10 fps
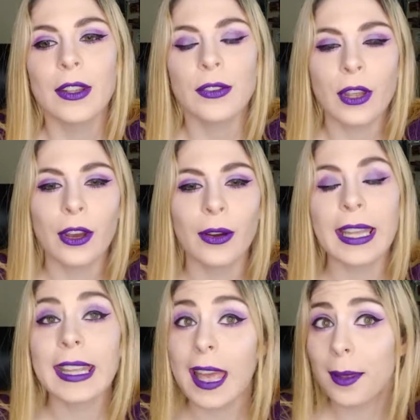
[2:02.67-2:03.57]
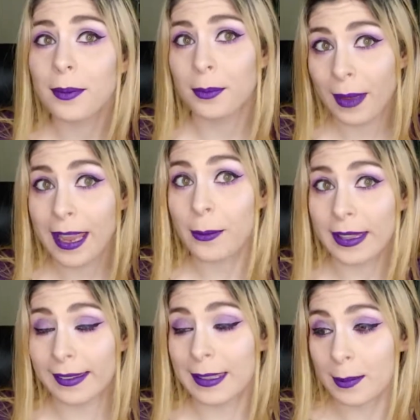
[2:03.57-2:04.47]
So I kept my
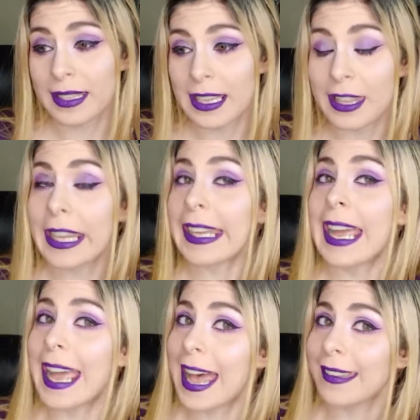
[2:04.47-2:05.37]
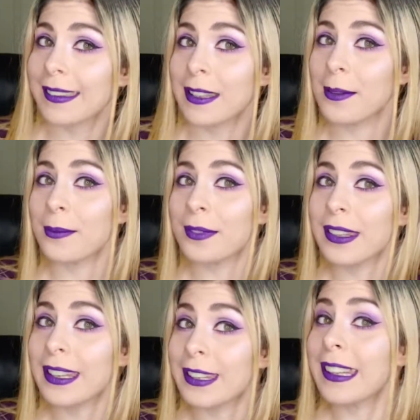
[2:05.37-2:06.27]
wisdom teeth. Like, I asked them
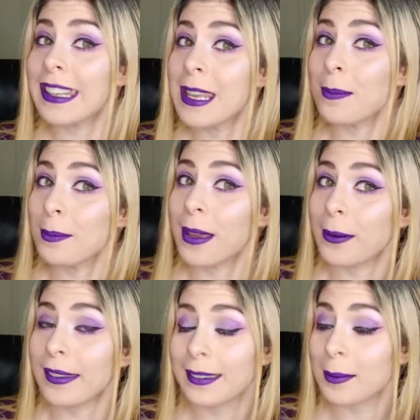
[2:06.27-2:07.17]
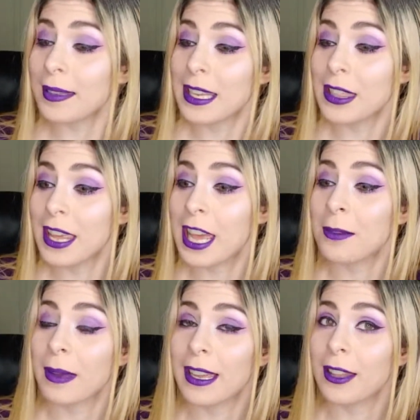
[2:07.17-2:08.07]
to keep my wisdom teeth, and
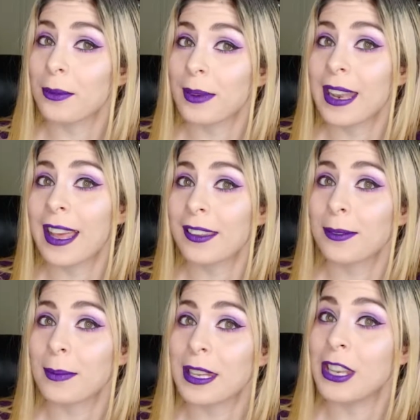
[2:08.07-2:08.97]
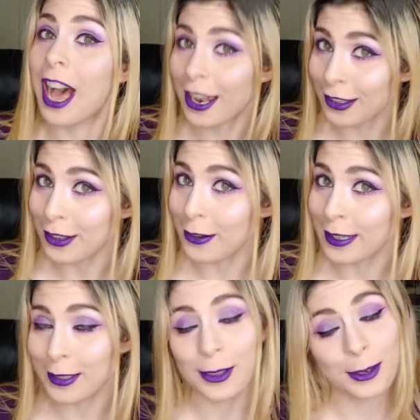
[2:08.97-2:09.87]
my husband asked me not to, and
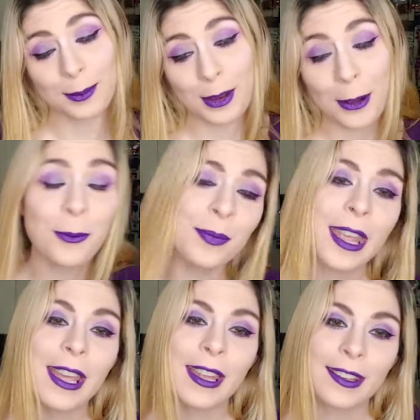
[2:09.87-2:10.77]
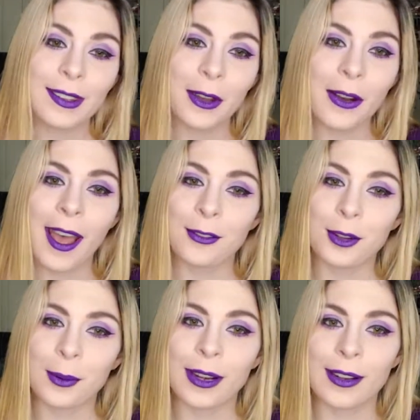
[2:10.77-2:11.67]
I told him no. So
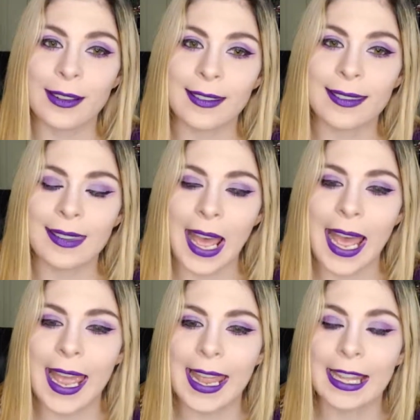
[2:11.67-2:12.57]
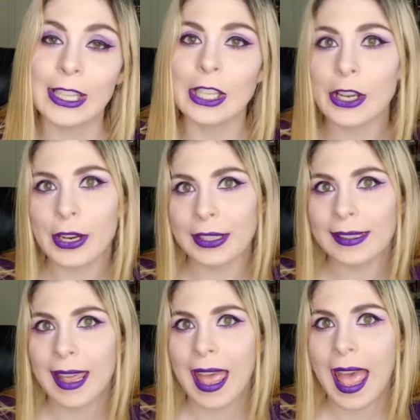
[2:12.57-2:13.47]
afterwards, I looked
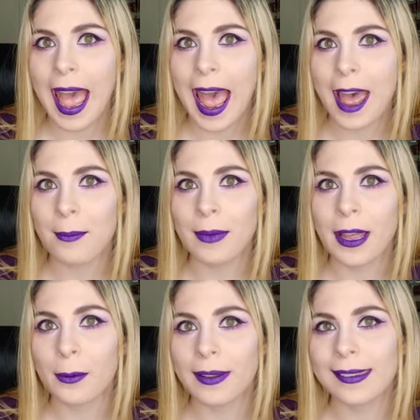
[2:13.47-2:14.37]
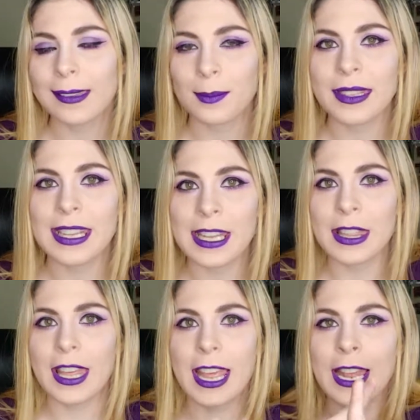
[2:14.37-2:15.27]
at my wisdom teeth,
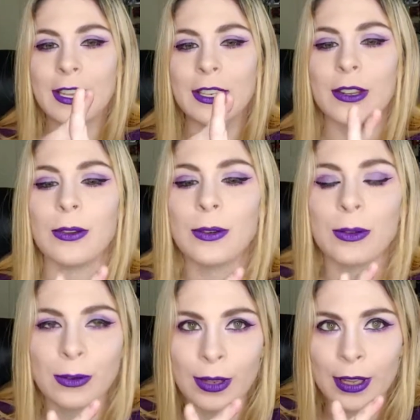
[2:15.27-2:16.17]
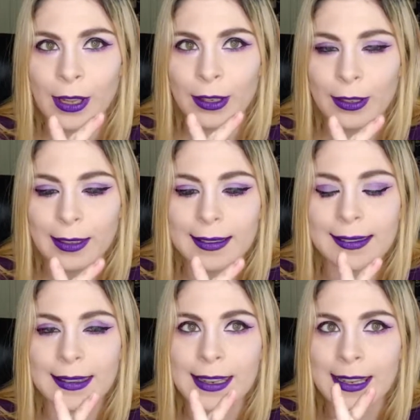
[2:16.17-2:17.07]
and you could
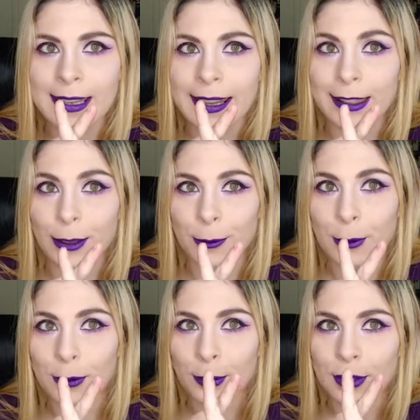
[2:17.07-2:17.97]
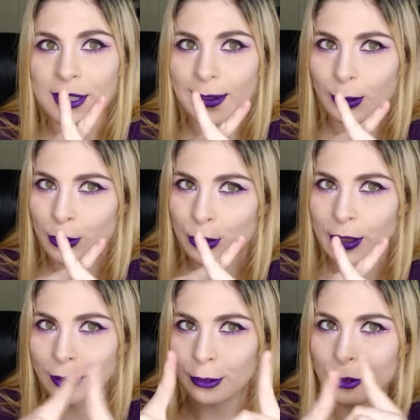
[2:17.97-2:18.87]
see like the roots were just
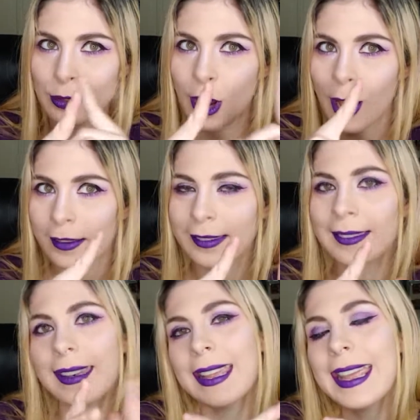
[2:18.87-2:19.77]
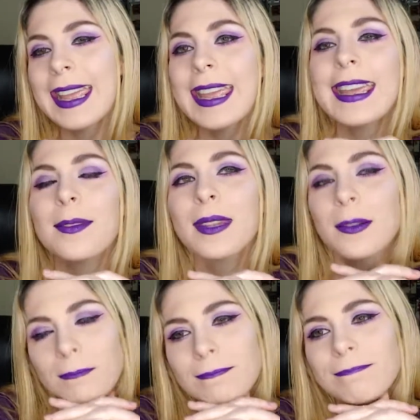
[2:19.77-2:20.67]
crisscrossed. I'm like,
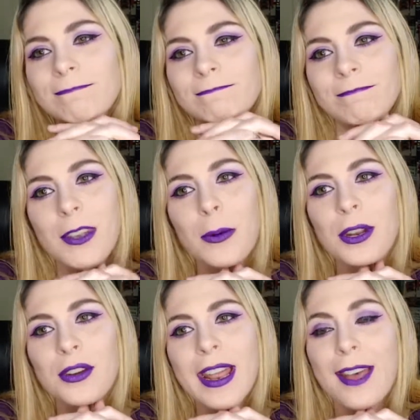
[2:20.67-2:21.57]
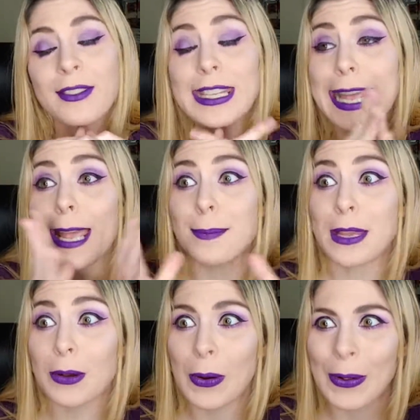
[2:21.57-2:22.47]
no wonder I have
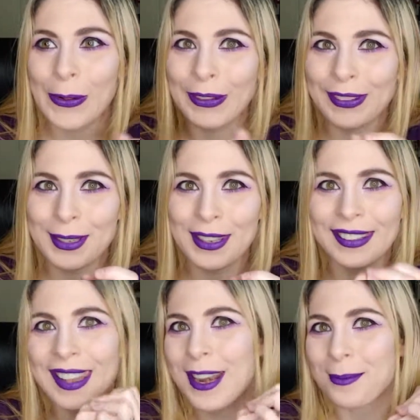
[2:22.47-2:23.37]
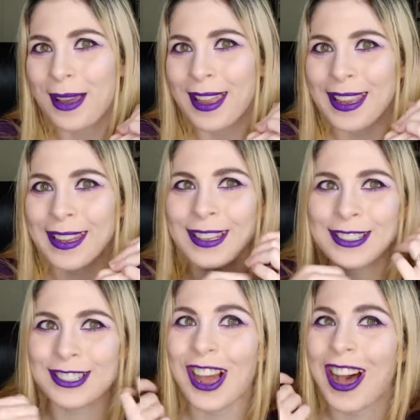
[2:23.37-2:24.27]
gaping holes in the side of my
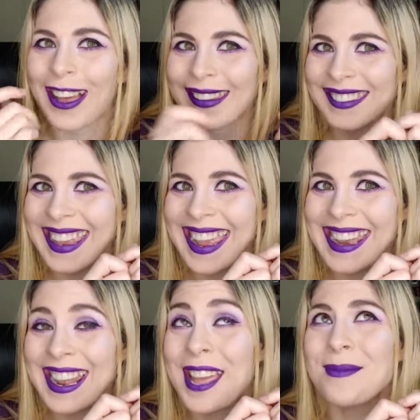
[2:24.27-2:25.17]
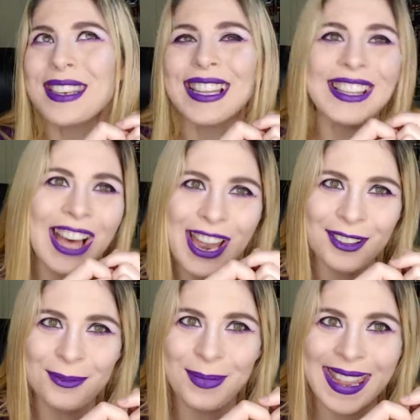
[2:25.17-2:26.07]
jaws and I'm in a lot
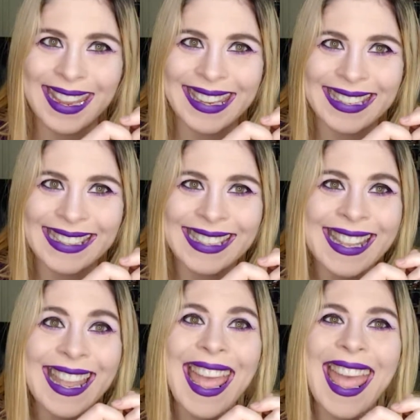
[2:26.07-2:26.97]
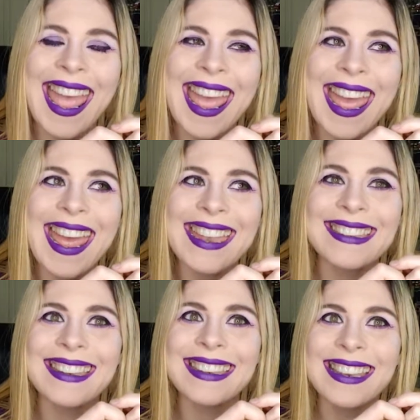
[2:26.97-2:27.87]
of pain.
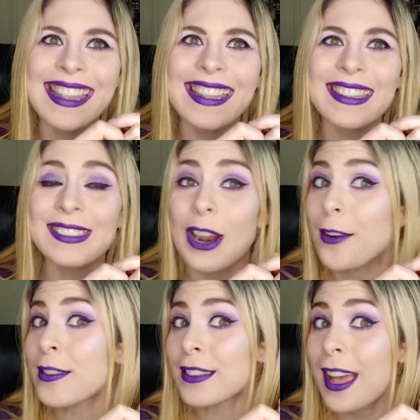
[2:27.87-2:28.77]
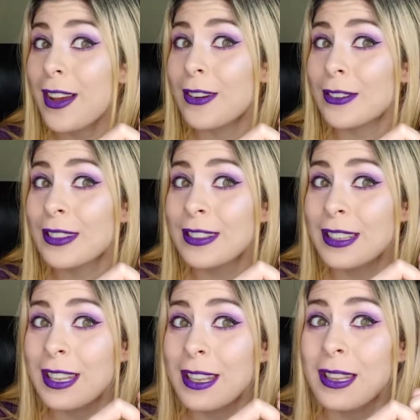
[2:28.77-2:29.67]
And scarfing down,
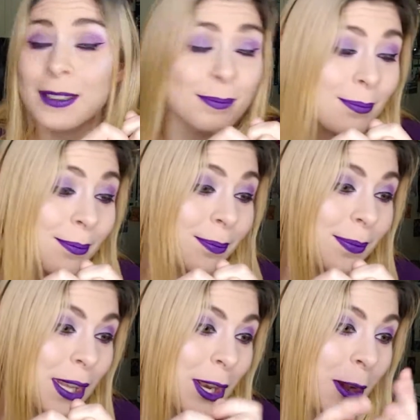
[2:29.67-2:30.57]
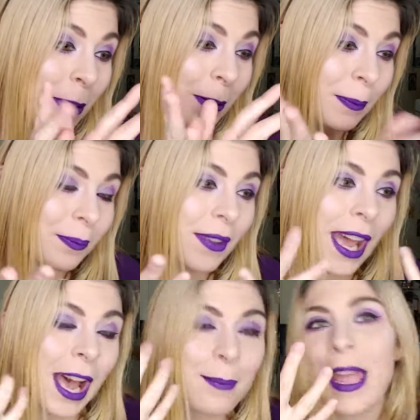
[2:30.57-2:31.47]
you know,
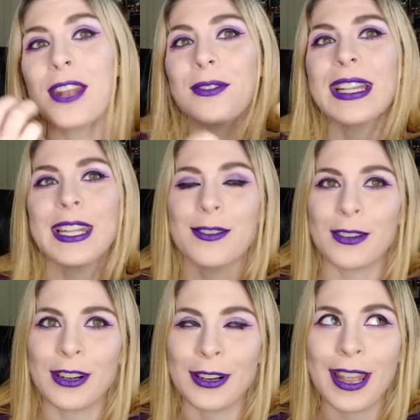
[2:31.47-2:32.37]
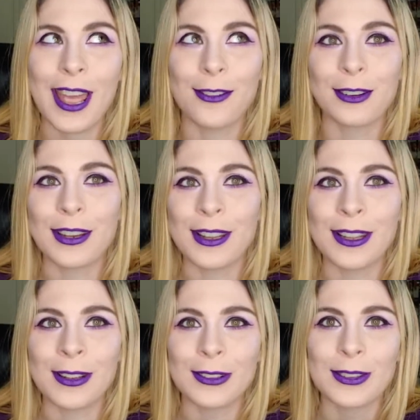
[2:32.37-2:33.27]
pain reliever
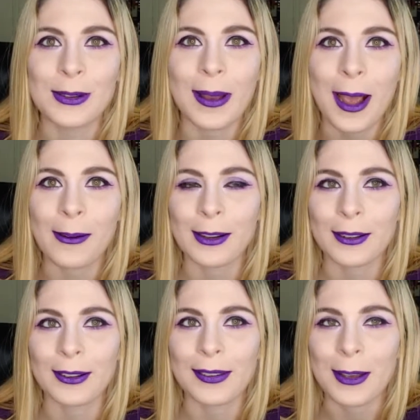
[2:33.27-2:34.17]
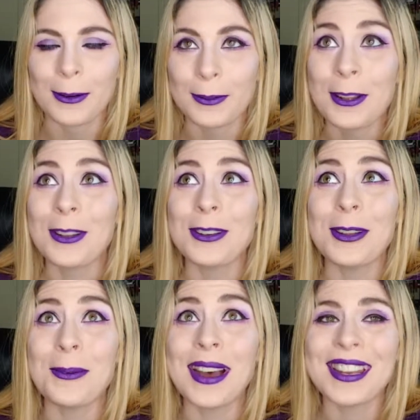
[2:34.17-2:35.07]
every 2 hours or so.
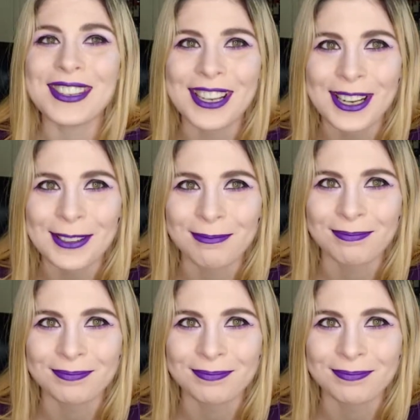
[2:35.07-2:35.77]
No wonder.